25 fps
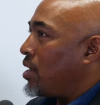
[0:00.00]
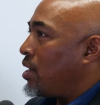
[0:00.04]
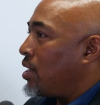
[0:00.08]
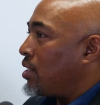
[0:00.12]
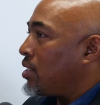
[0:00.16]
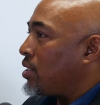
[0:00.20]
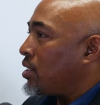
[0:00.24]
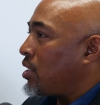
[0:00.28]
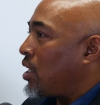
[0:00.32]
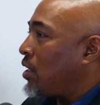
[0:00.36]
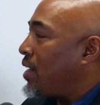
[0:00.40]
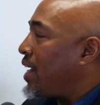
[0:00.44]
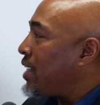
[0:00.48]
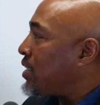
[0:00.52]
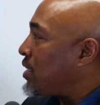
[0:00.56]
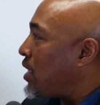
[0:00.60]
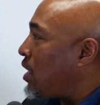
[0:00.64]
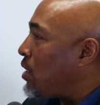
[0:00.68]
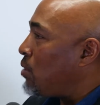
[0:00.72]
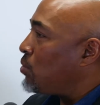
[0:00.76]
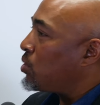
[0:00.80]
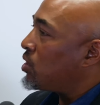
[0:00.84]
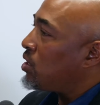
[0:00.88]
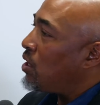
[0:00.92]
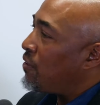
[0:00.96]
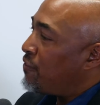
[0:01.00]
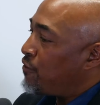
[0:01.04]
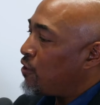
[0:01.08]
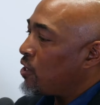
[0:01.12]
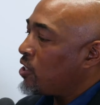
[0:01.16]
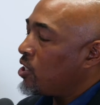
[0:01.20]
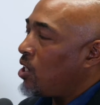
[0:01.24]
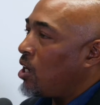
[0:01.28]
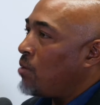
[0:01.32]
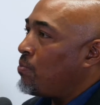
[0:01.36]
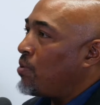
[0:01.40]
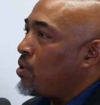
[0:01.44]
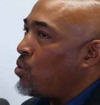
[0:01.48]
So that's how. So for
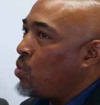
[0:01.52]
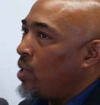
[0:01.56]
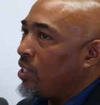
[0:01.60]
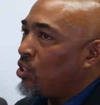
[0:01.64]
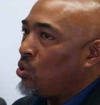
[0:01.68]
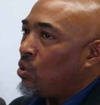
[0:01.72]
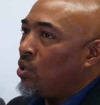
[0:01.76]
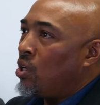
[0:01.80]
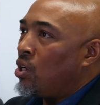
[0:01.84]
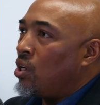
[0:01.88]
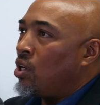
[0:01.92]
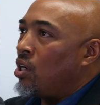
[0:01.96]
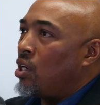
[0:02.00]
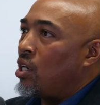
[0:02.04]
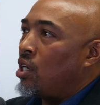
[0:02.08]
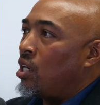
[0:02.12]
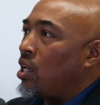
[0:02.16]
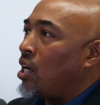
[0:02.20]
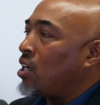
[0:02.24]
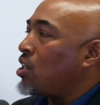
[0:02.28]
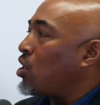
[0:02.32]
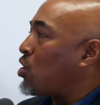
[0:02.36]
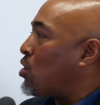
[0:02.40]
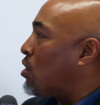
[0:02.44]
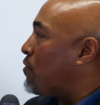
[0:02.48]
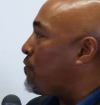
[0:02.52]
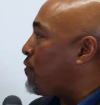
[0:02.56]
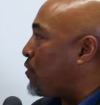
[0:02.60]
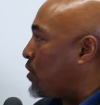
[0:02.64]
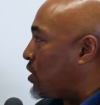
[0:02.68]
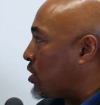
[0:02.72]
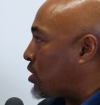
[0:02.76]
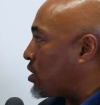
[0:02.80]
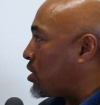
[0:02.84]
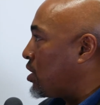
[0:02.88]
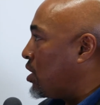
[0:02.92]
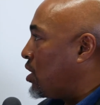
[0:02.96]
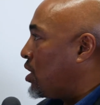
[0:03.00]
example, we went to a
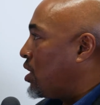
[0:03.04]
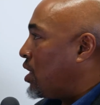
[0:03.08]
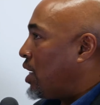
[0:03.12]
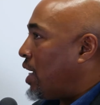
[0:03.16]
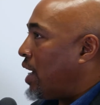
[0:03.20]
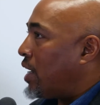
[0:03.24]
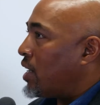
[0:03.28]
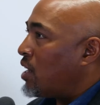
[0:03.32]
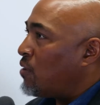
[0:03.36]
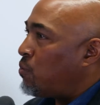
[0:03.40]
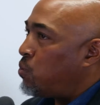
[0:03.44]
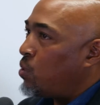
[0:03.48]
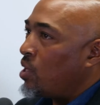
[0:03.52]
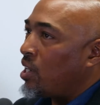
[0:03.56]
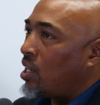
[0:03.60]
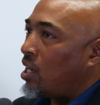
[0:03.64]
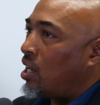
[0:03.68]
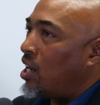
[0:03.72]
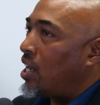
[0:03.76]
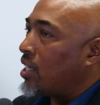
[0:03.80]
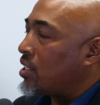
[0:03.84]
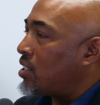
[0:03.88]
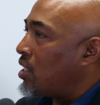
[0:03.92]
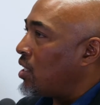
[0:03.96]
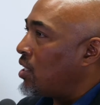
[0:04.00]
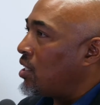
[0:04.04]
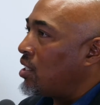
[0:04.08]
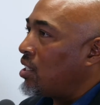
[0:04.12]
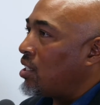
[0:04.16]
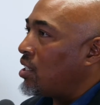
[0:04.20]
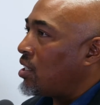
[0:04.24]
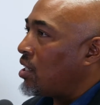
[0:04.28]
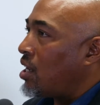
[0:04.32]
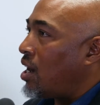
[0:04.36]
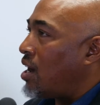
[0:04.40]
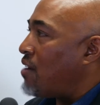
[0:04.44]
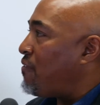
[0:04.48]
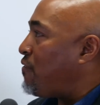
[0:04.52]
conference, and if we collected
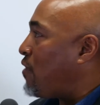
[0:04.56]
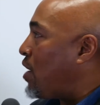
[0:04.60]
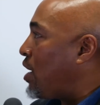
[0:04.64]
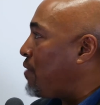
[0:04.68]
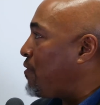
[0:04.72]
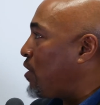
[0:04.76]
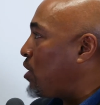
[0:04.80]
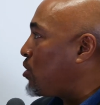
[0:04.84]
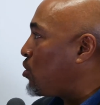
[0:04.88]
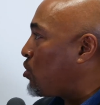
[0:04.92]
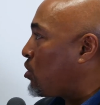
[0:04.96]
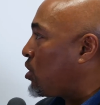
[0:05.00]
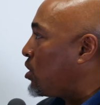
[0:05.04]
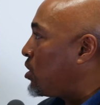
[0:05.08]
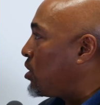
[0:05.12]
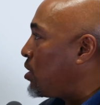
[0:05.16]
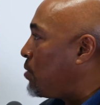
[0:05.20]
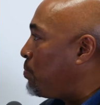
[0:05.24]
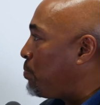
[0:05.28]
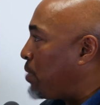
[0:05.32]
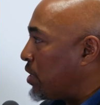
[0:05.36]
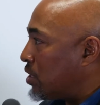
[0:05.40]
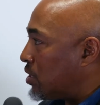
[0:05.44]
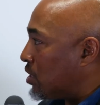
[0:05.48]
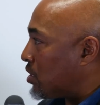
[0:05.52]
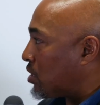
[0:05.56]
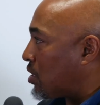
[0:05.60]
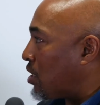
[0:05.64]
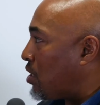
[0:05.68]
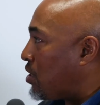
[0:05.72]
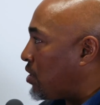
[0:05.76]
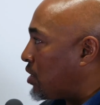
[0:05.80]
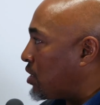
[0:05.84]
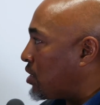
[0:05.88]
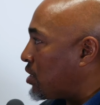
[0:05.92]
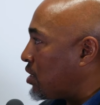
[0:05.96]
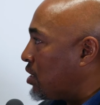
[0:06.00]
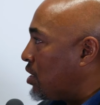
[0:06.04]
like 500 business
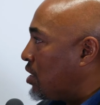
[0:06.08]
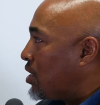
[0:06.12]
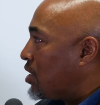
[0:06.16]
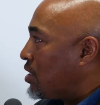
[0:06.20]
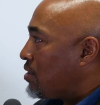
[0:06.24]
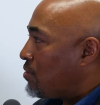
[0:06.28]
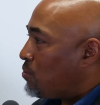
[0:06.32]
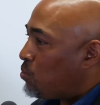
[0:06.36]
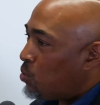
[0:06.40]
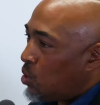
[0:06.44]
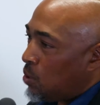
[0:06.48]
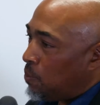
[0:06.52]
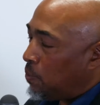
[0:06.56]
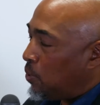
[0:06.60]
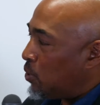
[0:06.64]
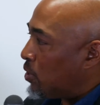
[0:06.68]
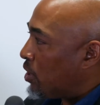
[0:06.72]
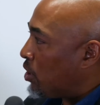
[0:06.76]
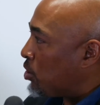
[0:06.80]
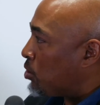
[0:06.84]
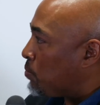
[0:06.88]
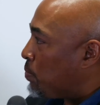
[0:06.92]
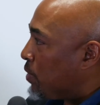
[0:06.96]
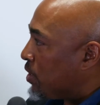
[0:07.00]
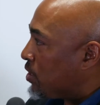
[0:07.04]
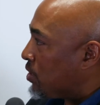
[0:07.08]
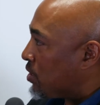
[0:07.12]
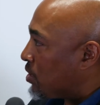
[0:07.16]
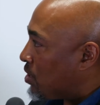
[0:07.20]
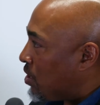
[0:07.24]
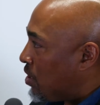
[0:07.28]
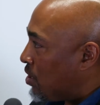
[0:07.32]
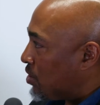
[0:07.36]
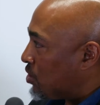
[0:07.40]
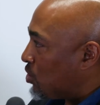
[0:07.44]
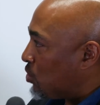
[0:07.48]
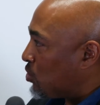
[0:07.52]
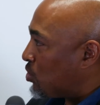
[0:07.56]
cards, we'll put those business
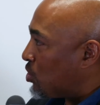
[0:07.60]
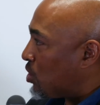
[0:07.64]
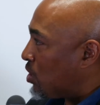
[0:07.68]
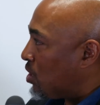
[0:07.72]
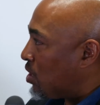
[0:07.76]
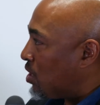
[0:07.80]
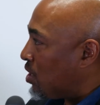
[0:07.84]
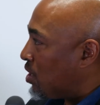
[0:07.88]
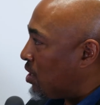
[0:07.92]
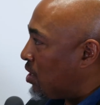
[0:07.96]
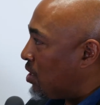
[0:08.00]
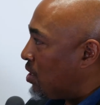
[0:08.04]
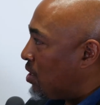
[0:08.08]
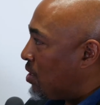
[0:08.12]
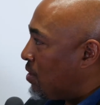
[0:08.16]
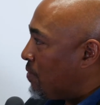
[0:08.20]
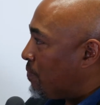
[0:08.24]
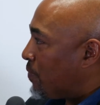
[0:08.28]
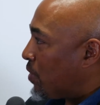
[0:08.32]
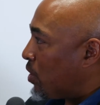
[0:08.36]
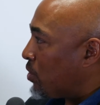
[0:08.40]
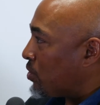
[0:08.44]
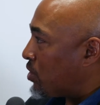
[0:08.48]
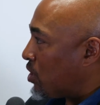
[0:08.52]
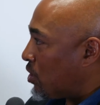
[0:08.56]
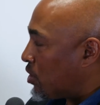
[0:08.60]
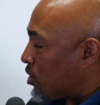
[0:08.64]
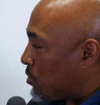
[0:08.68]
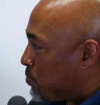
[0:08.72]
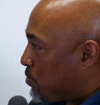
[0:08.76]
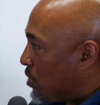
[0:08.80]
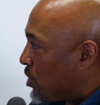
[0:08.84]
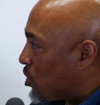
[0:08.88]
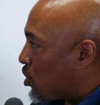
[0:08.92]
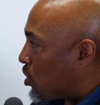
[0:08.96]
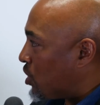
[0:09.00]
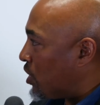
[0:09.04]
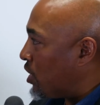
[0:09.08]
cards onto a
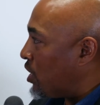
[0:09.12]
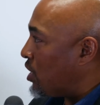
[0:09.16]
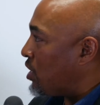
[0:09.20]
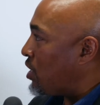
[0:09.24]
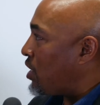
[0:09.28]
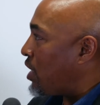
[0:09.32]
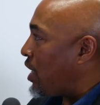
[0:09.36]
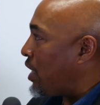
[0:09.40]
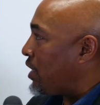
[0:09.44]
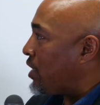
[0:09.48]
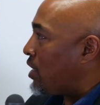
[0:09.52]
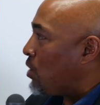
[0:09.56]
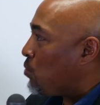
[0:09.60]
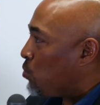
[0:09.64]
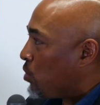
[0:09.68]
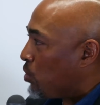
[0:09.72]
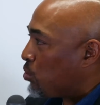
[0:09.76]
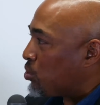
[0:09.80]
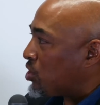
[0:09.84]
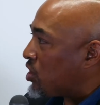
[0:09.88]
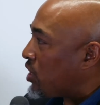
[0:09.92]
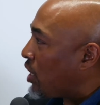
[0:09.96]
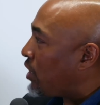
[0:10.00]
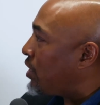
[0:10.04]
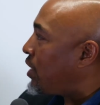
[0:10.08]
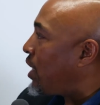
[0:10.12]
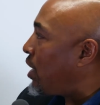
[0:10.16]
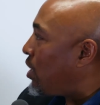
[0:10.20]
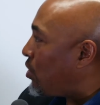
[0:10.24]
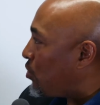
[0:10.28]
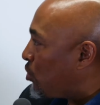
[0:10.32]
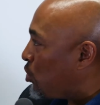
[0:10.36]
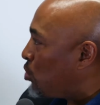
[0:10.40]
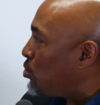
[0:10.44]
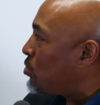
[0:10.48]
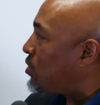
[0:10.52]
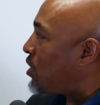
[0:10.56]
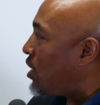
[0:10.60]
spreadsheet, and then we'll send out
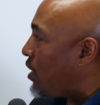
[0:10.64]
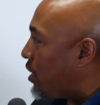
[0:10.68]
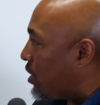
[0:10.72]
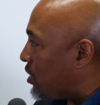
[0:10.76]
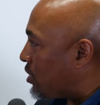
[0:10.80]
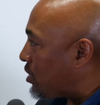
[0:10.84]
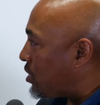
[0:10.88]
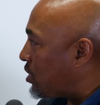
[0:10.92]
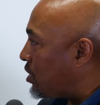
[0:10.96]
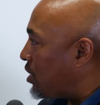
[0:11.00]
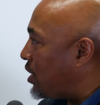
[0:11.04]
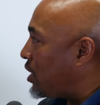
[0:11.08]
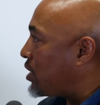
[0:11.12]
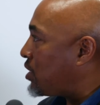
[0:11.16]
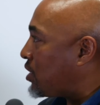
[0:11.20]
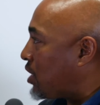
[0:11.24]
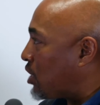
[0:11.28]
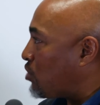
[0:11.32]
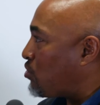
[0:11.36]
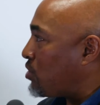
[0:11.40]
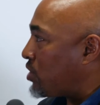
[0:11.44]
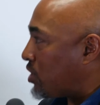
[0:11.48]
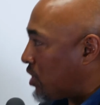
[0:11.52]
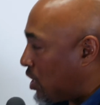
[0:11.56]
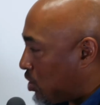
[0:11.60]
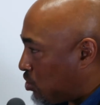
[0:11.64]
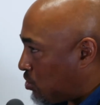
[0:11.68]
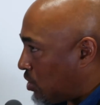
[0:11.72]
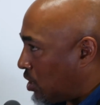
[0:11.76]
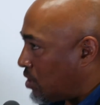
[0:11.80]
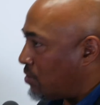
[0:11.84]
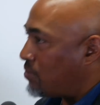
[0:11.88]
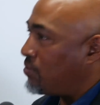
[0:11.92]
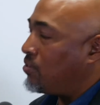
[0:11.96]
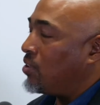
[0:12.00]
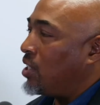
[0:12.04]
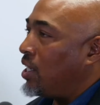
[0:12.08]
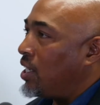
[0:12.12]
newsletters, etc.,
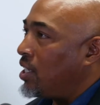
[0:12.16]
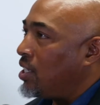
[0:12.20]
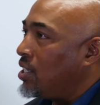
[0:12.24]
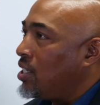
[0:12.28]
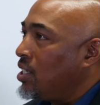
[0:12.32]
right?